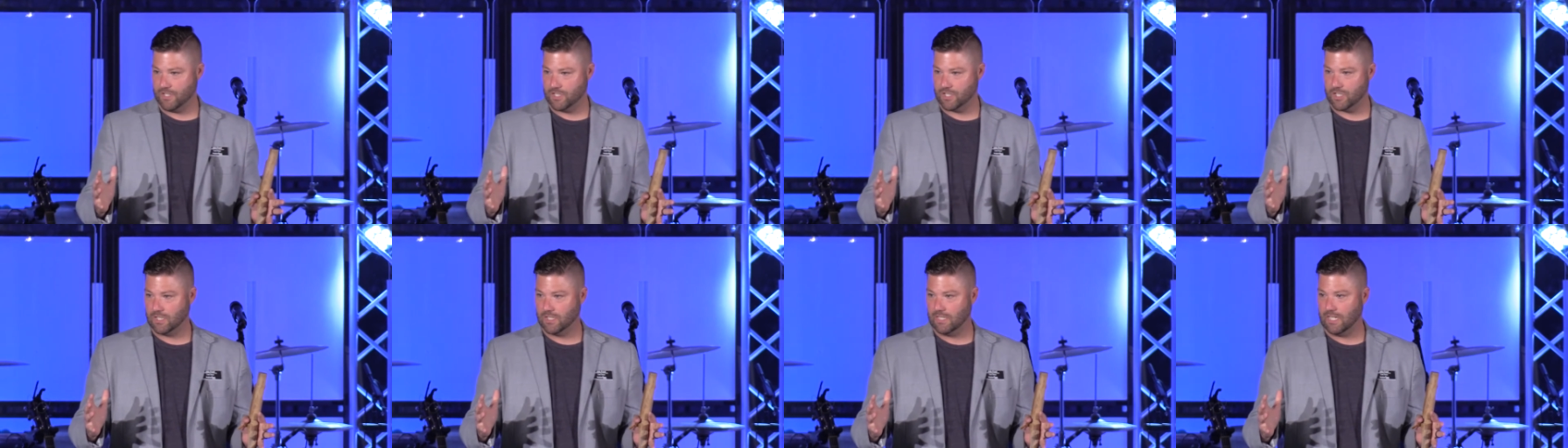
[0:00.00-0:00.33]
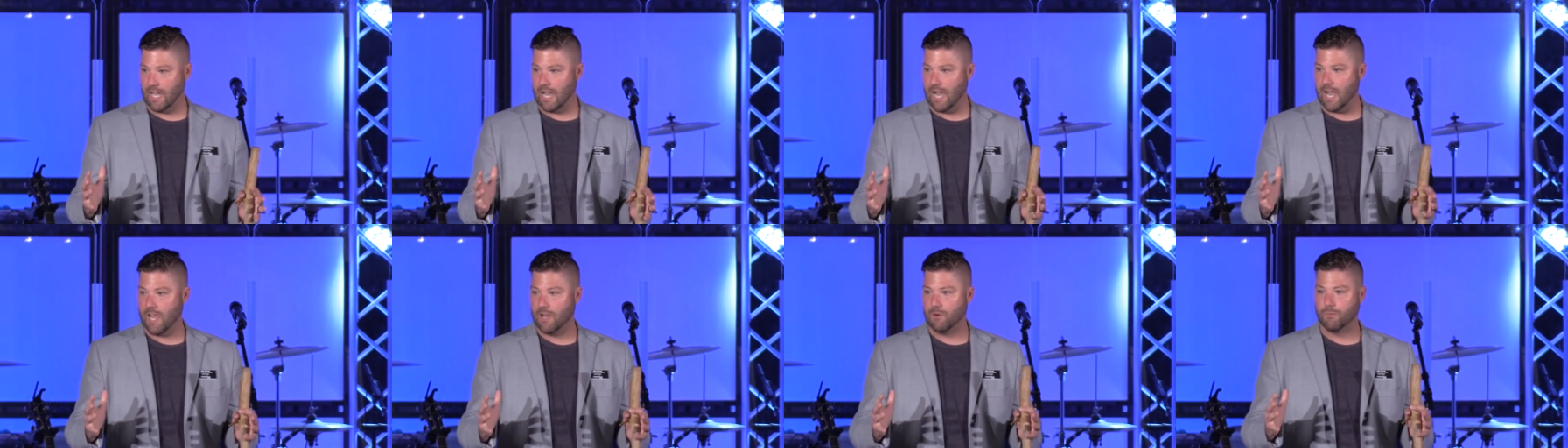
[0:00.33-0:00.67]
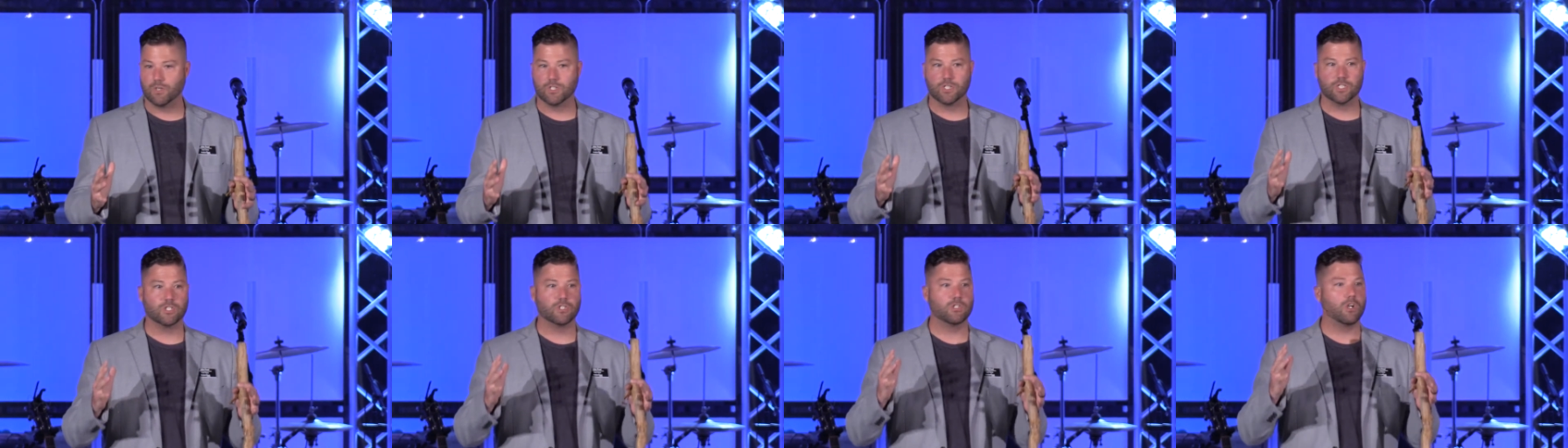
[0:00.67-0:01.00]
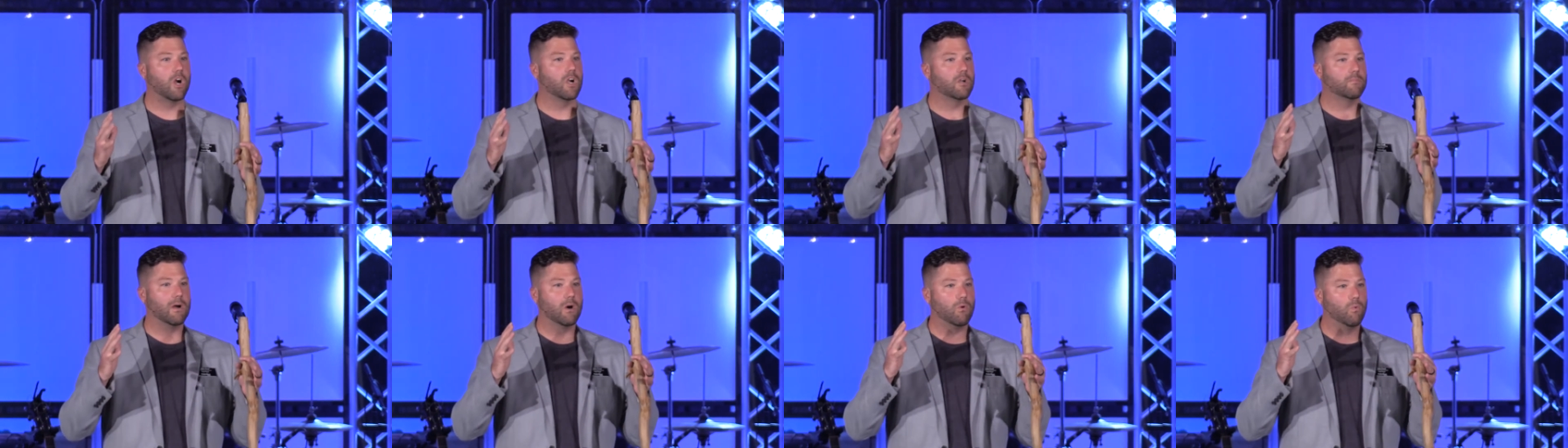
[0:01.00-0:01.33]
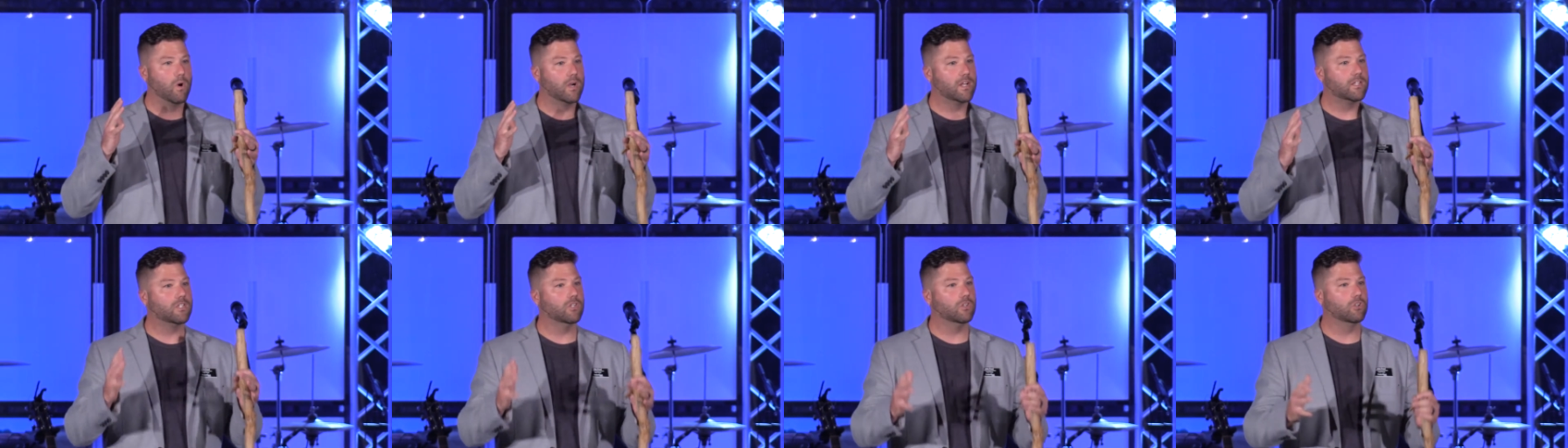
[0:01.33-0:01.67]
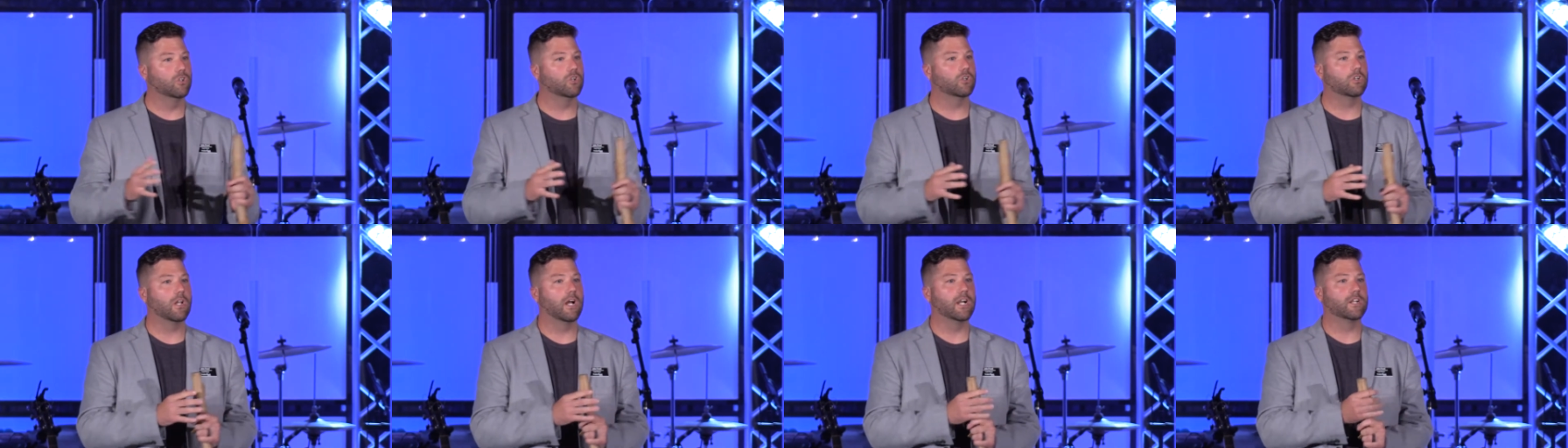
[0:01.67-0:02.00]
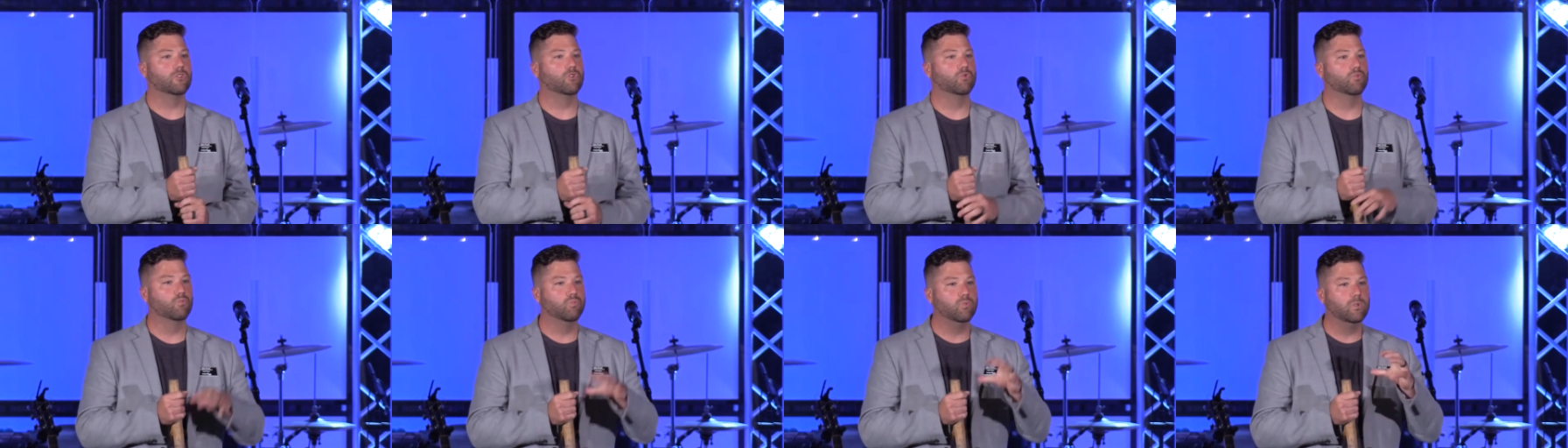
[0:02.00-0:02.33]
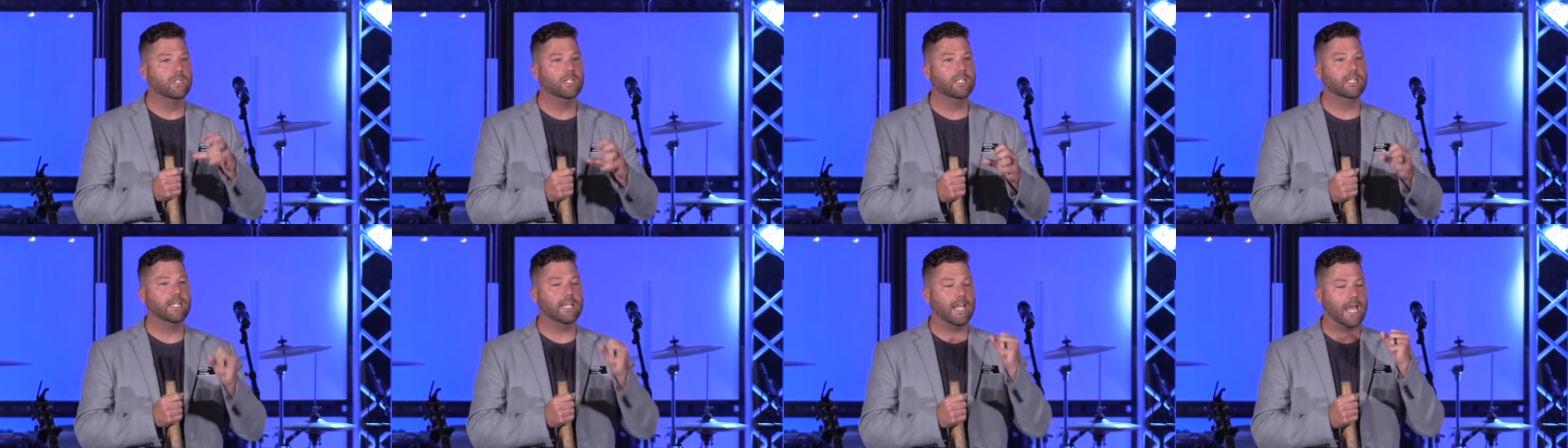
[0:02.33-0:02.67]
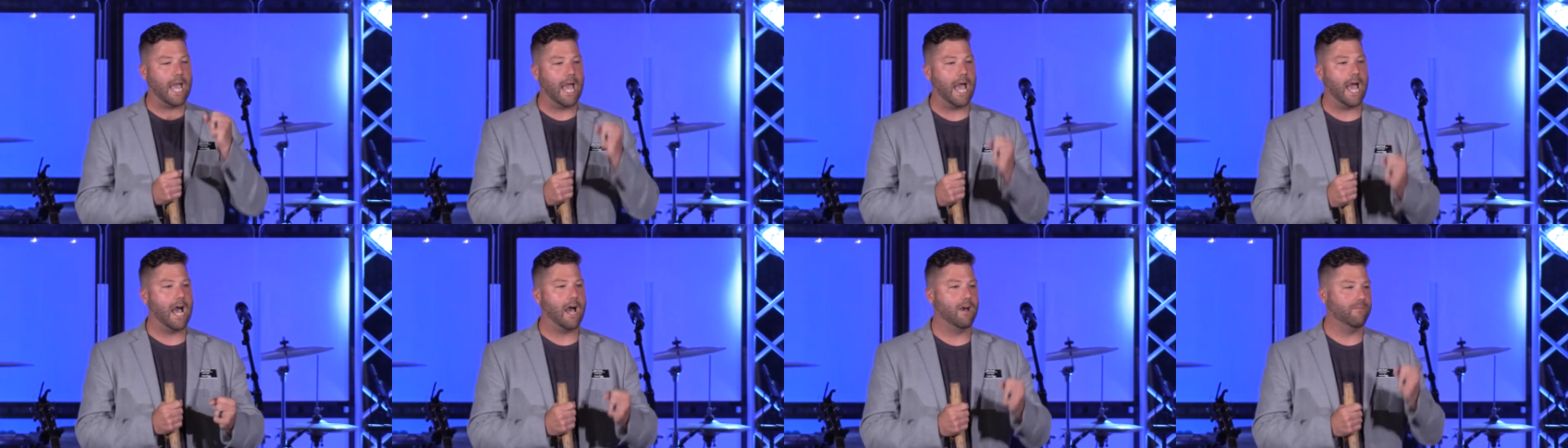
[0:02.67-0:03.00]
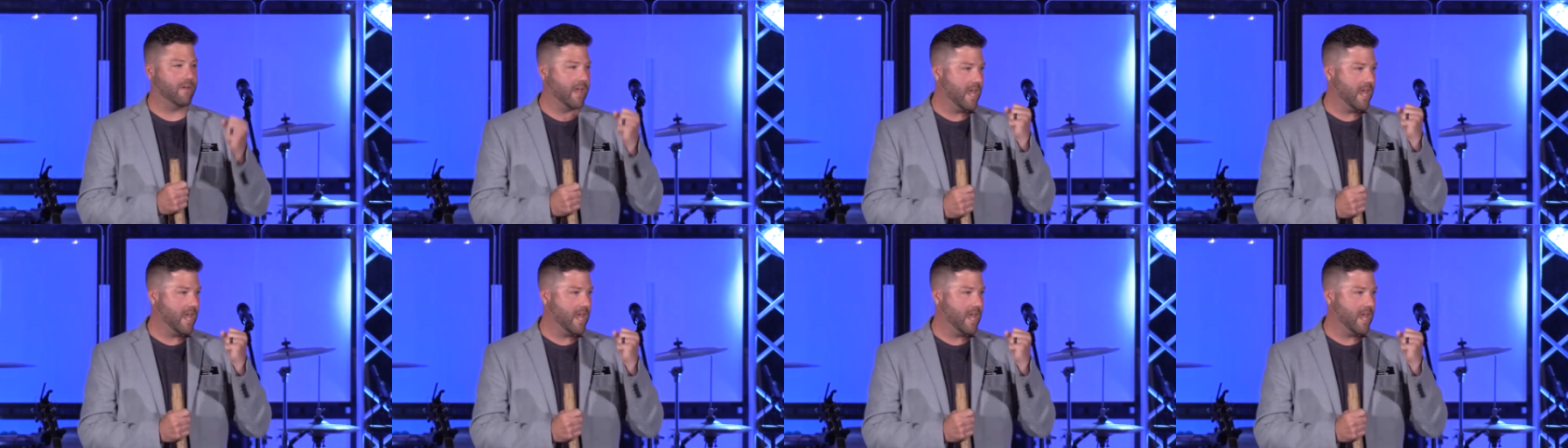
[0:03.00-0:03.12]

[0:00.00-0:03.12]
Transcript: of July, we're just talking about what does it look like to really have